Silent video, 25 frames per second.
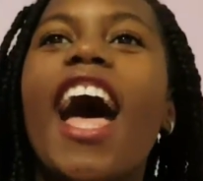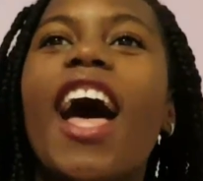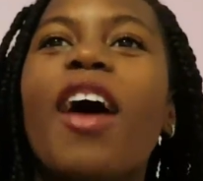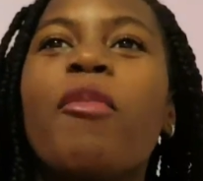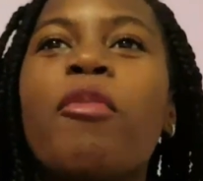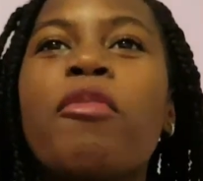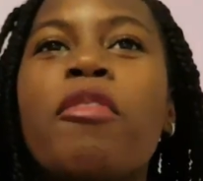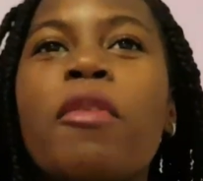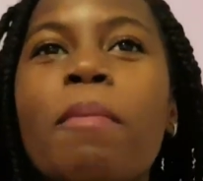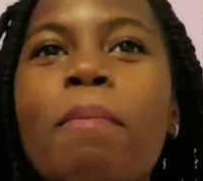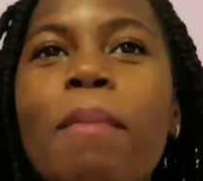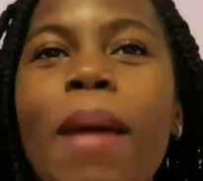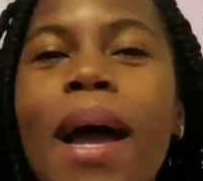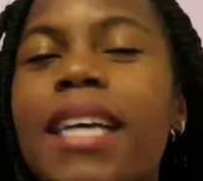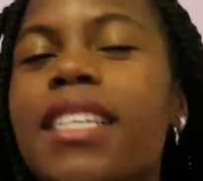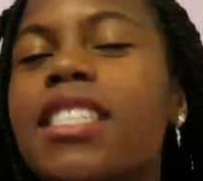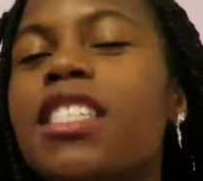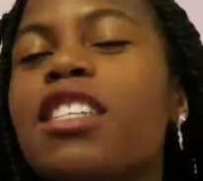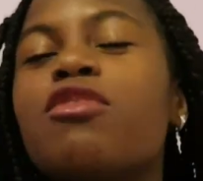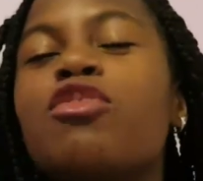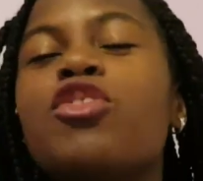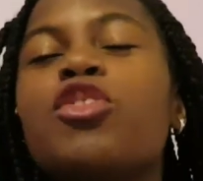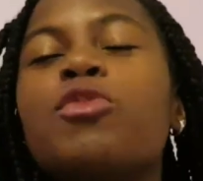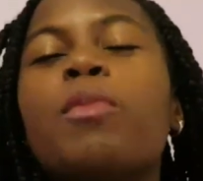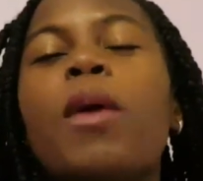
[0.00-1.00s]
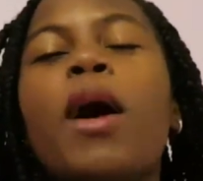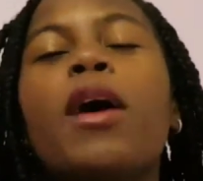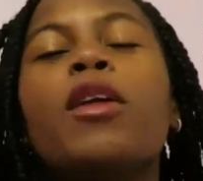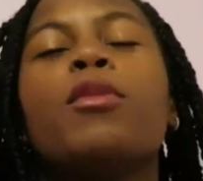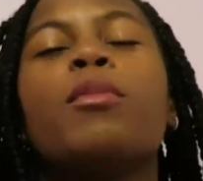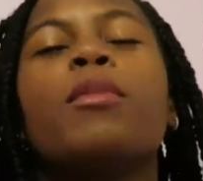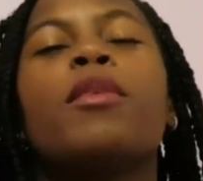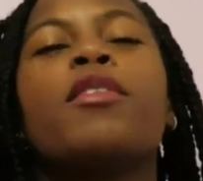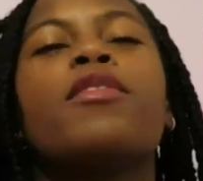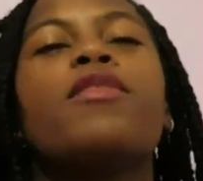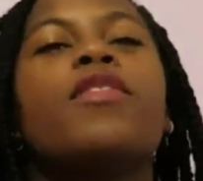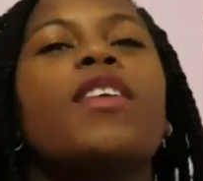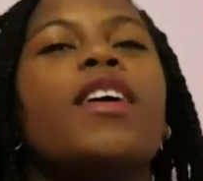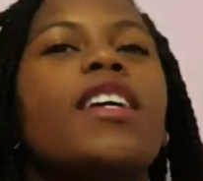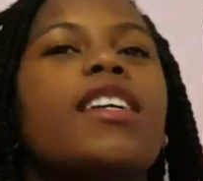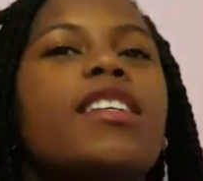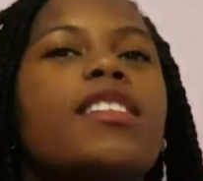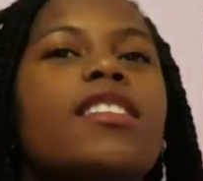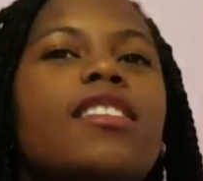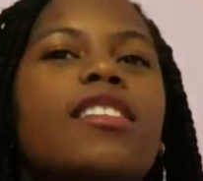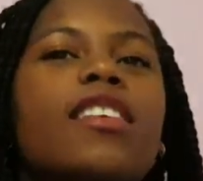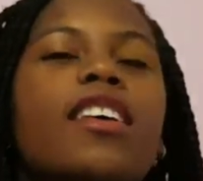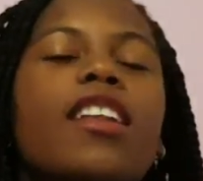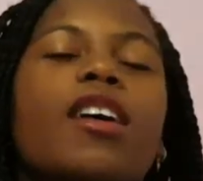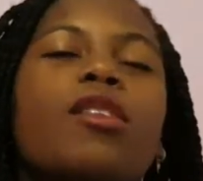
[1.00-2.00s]
with a massive smile on my face.
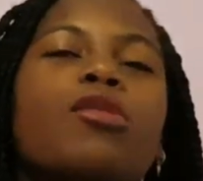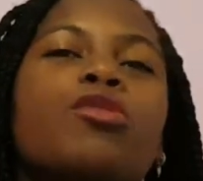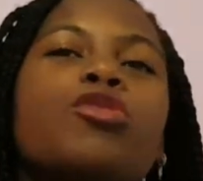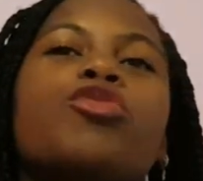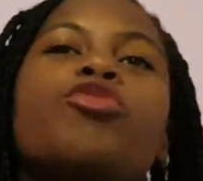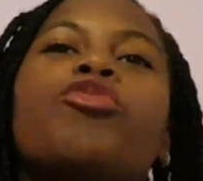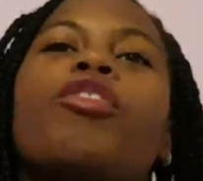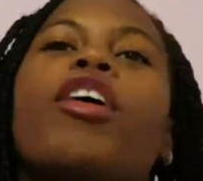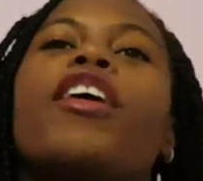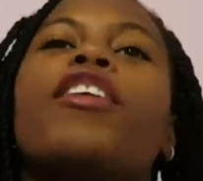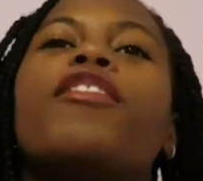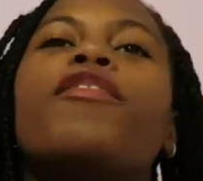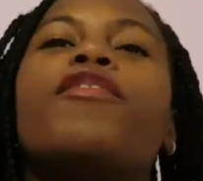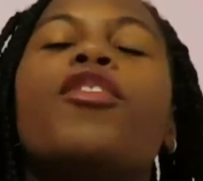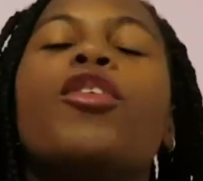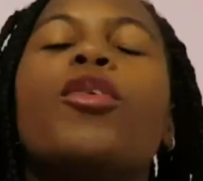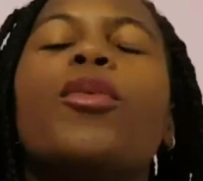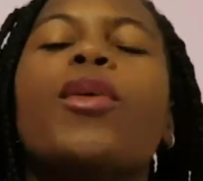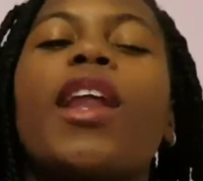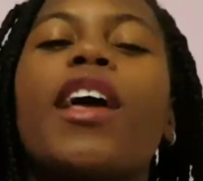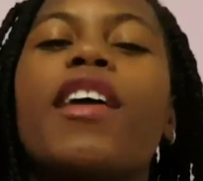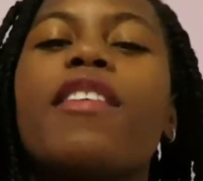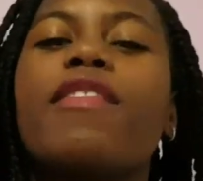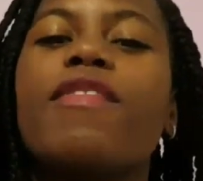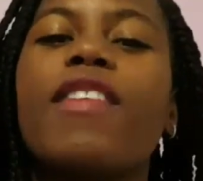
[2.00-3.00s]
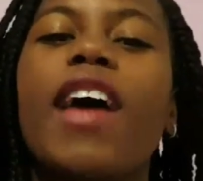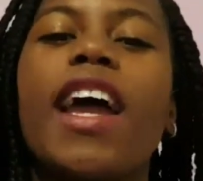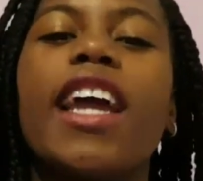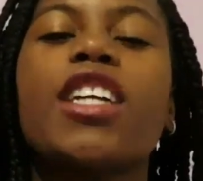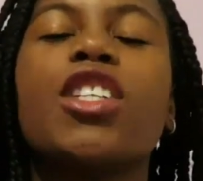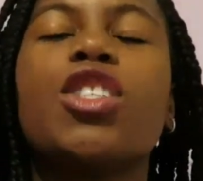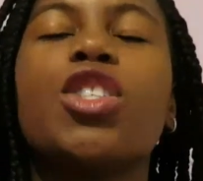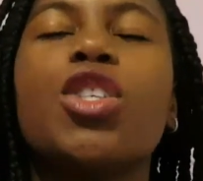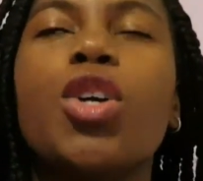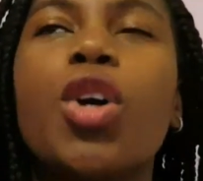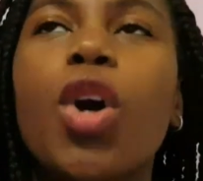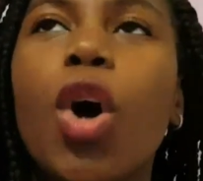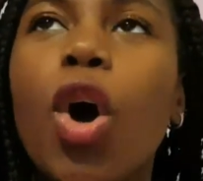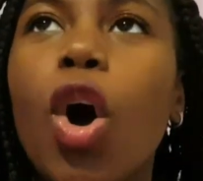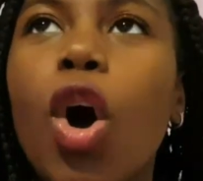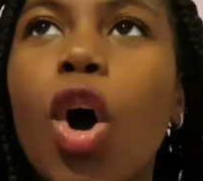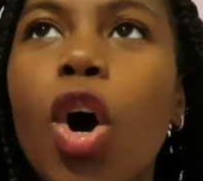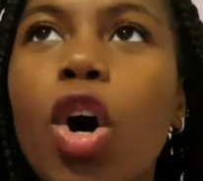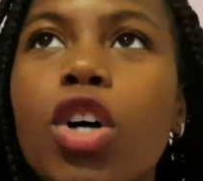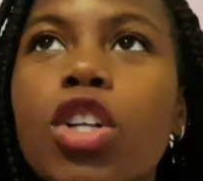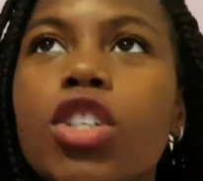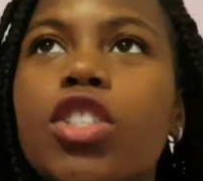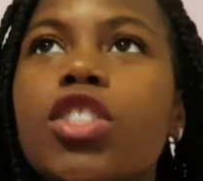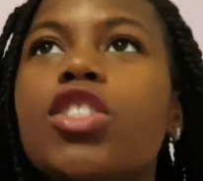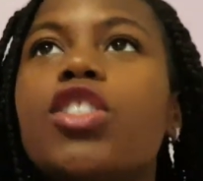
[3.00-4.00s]
And I was grateful and I thanked
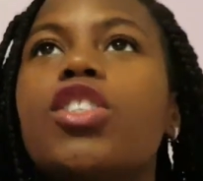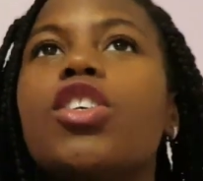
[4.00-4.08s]
God.